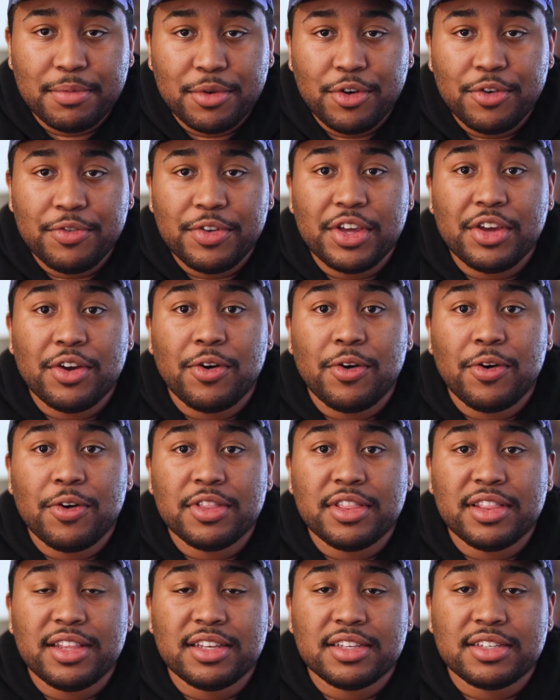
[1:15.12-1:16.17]
movie
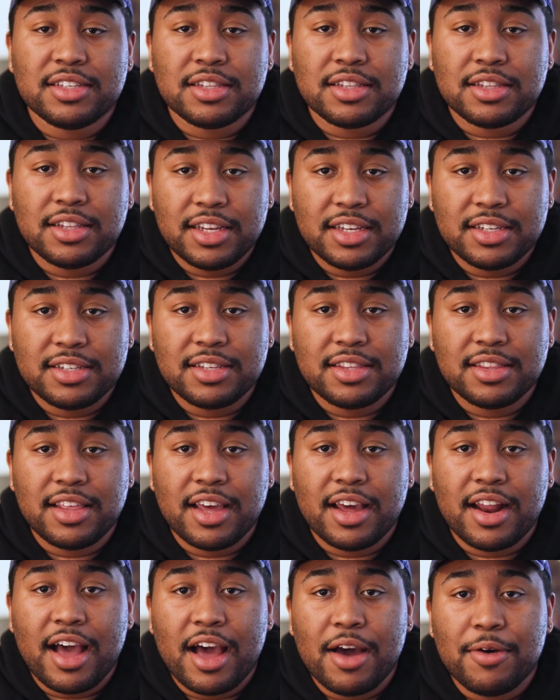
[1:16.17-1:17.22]
on this list
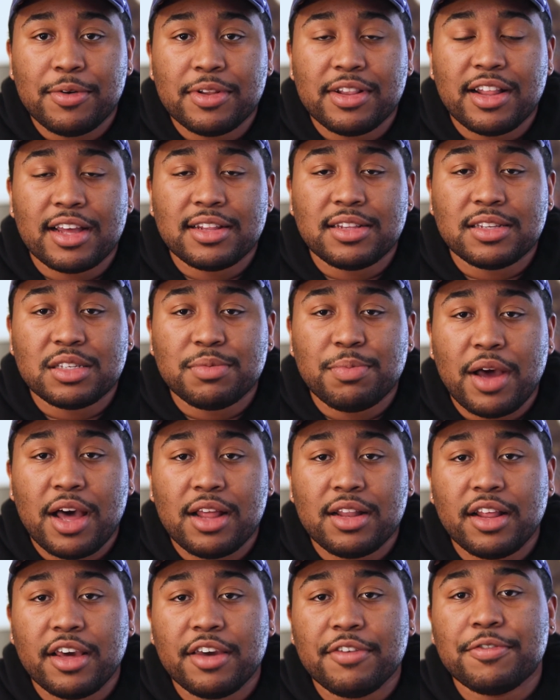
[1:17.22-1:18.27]
that I would like to
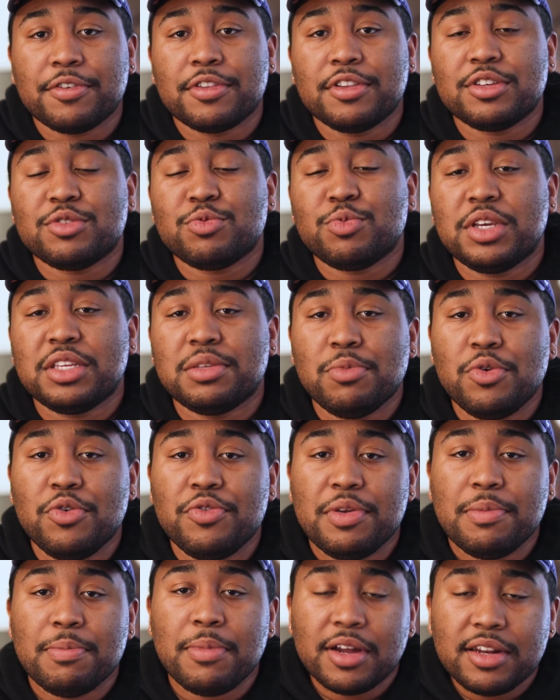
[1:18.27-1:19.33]
spotlight for this week's
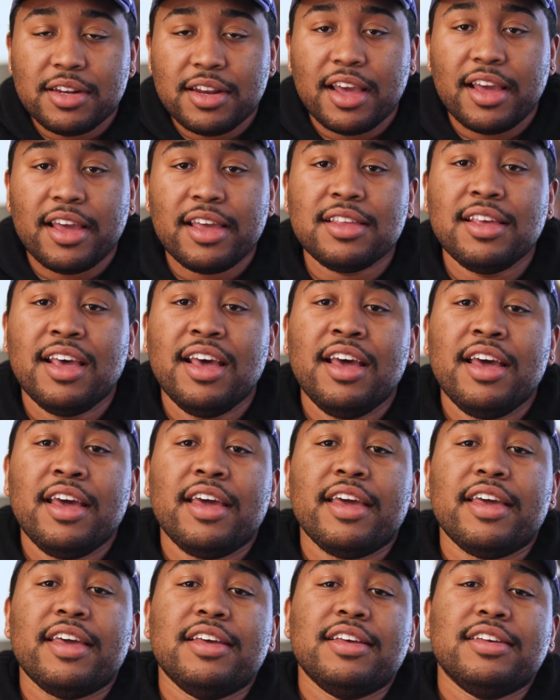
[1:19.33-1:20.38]
Movie Monday
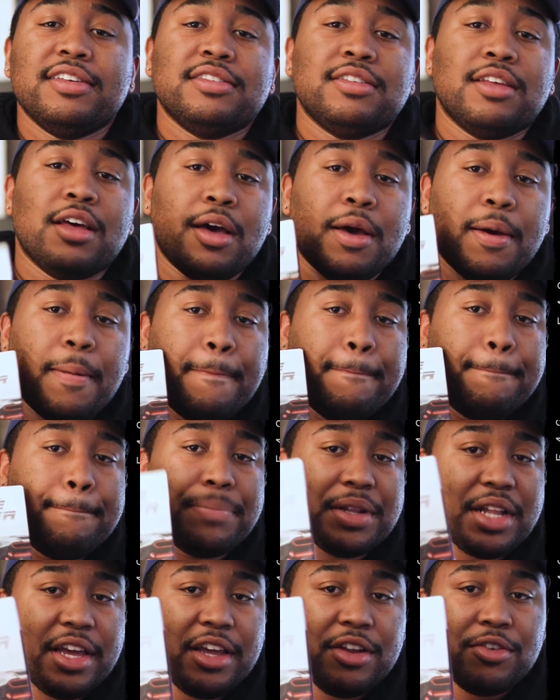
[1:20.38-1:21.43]
is
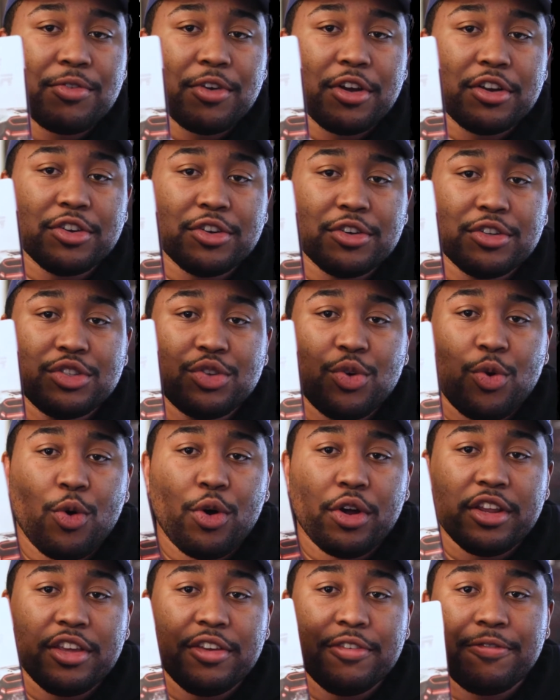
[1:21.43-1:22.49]
Blade Runner
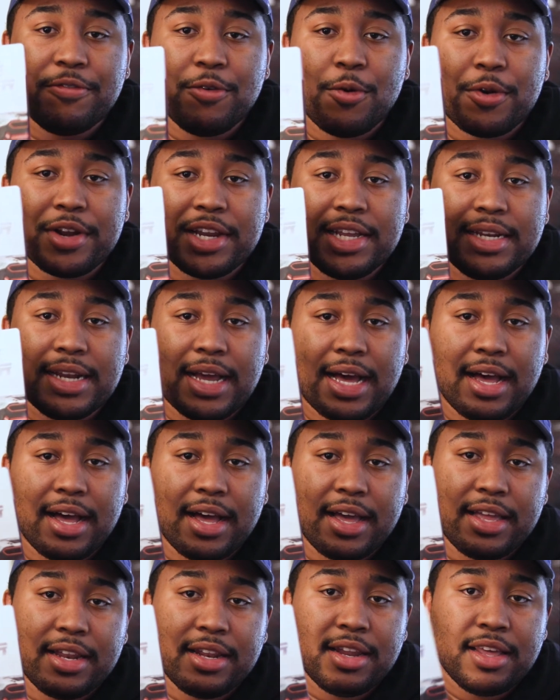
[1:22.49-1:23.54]

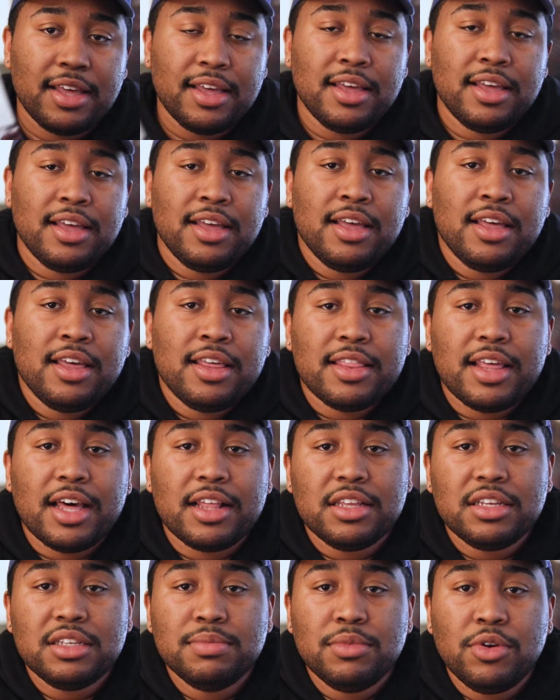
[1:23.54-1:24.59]
2049. Now
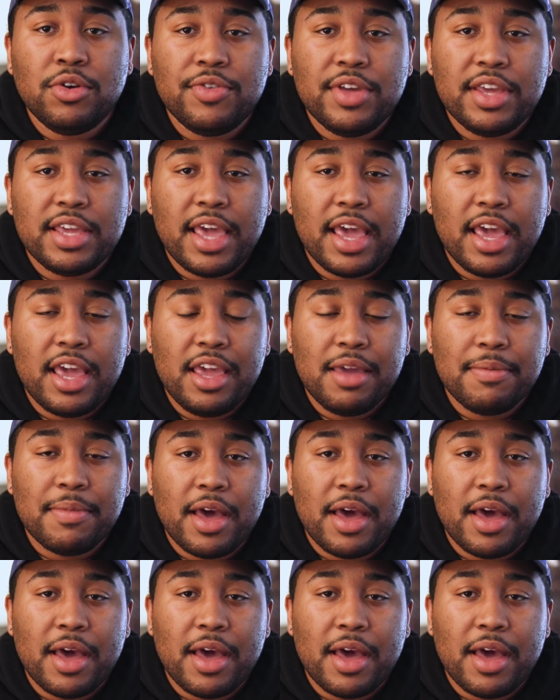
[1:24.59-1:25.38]
this movie came